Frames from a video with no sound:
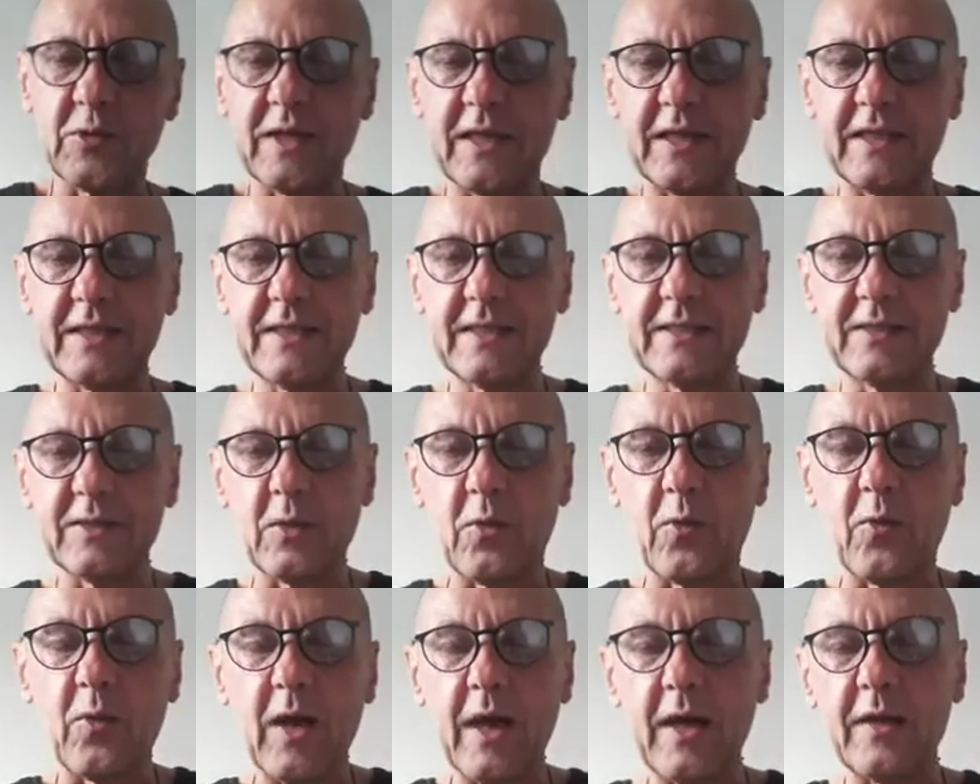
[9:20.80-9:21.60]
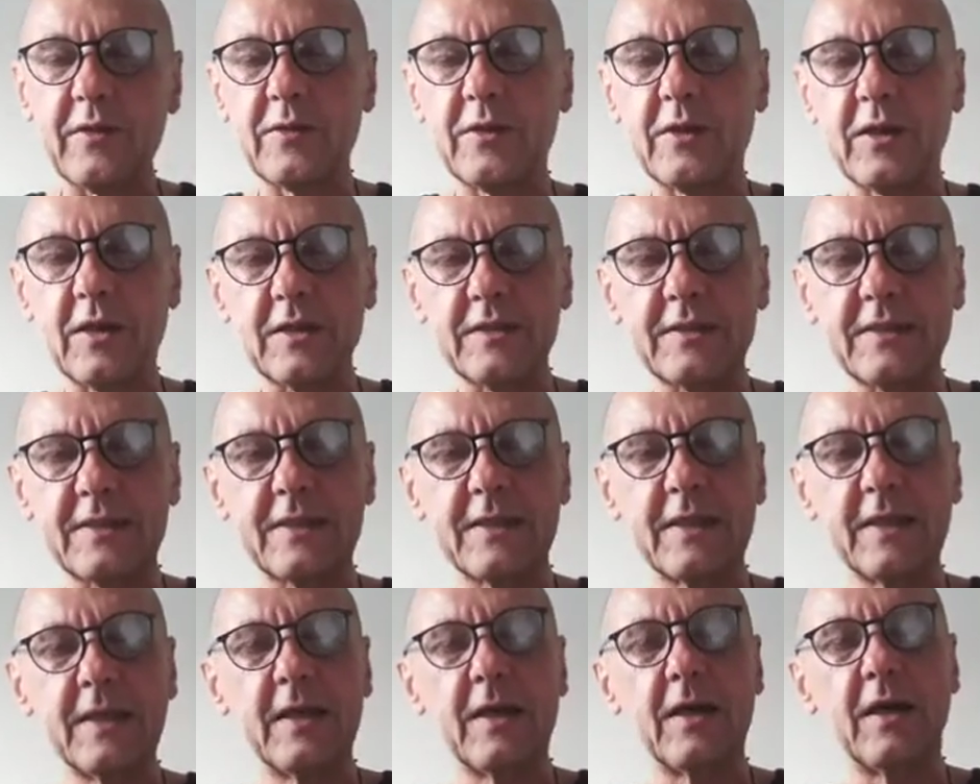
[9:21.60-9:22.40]
that is around us
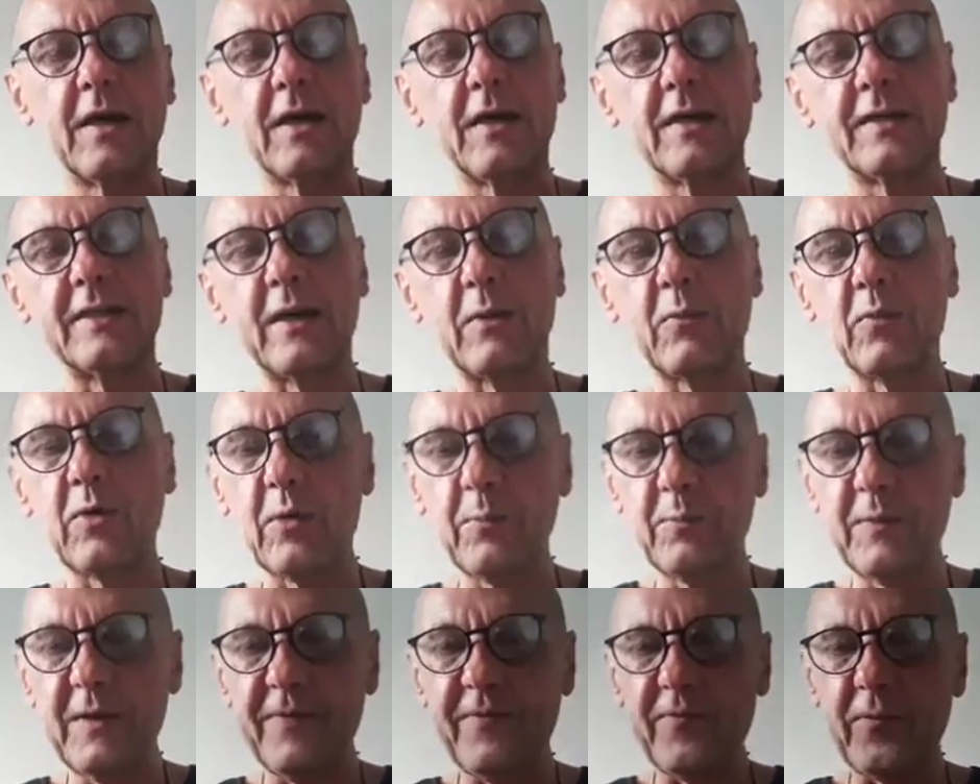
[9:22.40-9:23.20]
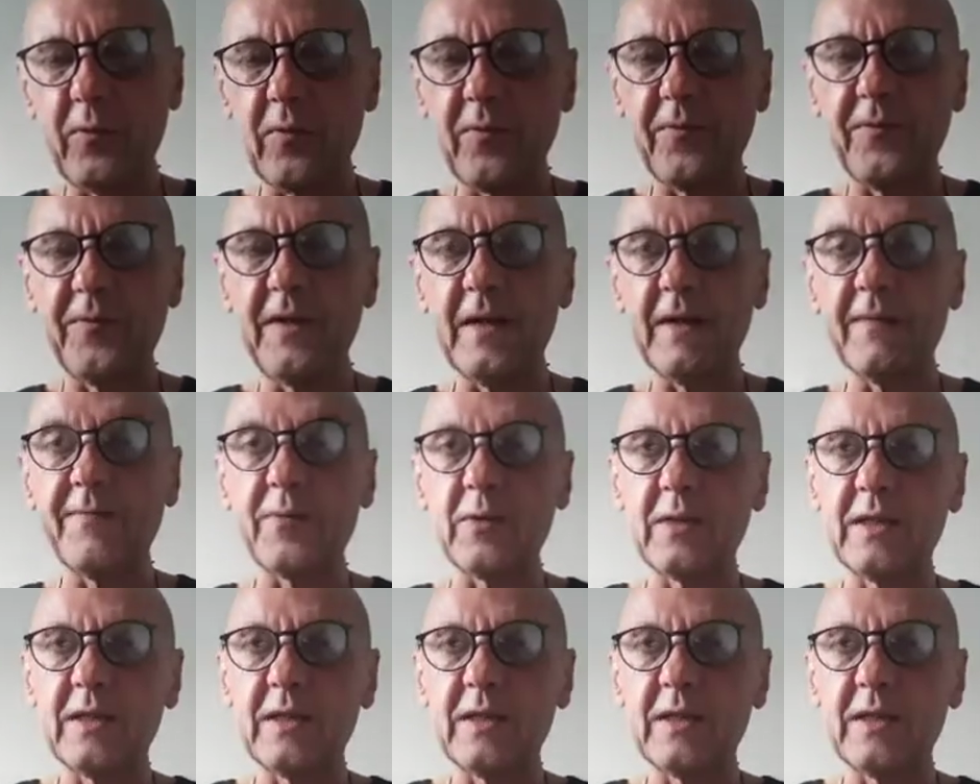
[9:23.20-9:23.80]
that will be fulfilled, for